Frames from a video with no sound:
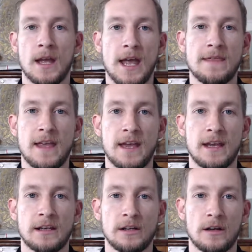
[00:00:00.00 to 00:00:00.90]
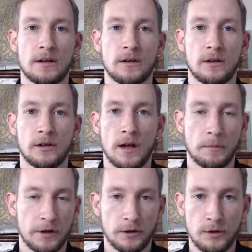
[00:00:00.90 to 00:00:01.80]
and then I'm
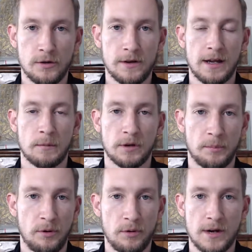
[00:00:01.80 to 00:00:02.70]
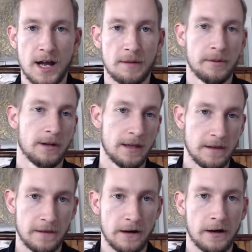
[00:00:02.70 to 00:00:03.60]
gonna Google it. I'm gonna pull it up, and
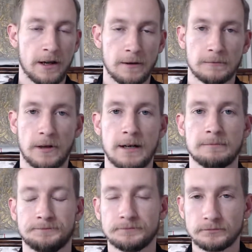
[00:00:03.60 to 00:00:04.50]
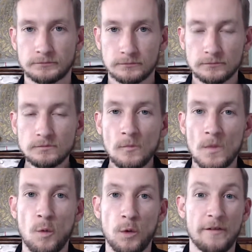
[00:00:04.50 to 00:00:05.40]
then there I go, right?
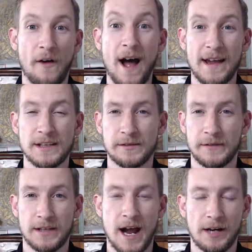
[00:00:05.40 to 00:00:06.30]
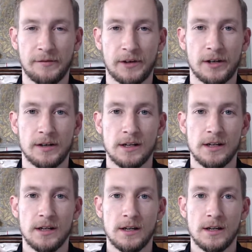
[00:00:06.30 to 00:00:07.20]
What if I, as a photographer,
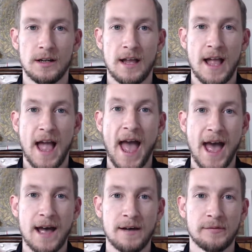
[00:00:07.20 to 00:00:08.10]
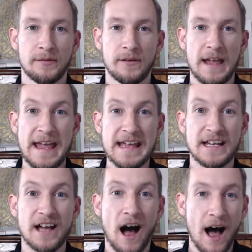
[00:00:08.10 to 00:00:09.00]
have a
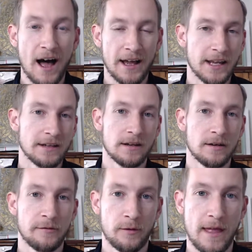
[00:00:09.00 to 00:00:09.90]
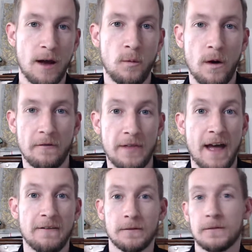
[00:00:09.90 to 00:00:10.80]
guide for
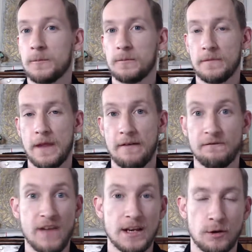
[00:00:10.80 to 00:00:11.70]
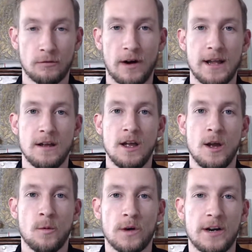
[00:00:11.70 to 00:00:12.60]
that venue, right?
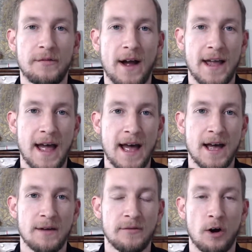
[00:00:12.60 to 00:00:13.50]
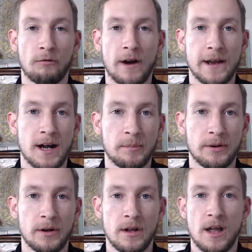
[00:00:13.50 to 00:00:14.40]
What if I have a
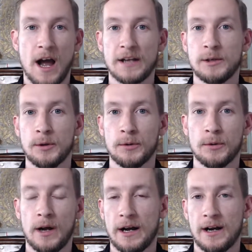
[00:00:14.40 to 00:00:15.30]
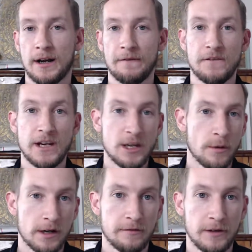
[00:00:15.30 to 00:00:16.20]
write-up? I do a video
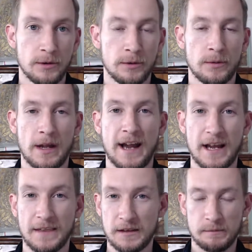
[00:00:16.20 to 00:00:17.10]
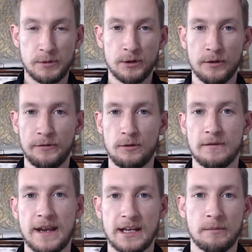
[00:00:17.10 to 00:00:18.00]
interview. I got this beautiful
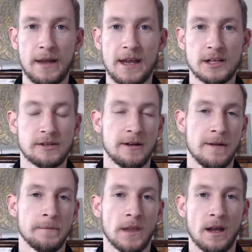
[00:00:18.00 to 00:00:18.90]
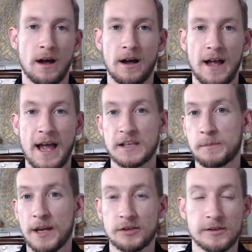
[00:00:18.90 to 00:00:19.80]
landing page. It has
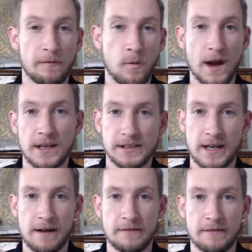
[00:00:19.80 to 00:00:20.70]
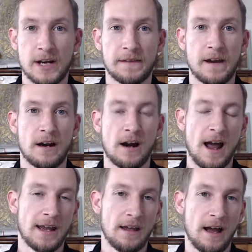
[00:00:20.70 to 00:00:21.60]
pictures of weddings that I've shot there.
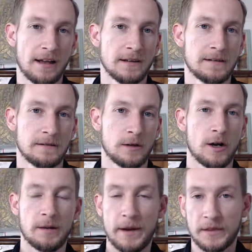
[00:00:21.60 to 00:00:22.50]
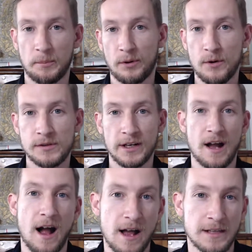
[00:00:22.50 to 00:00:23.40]
I talk about the pros and
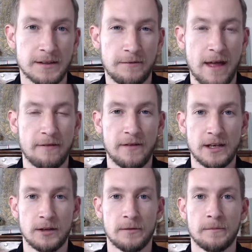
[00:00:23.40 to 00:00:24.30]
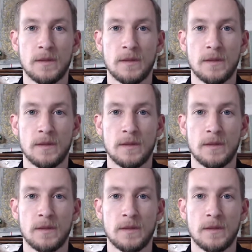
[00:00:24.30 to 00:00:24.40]
cons of that venue.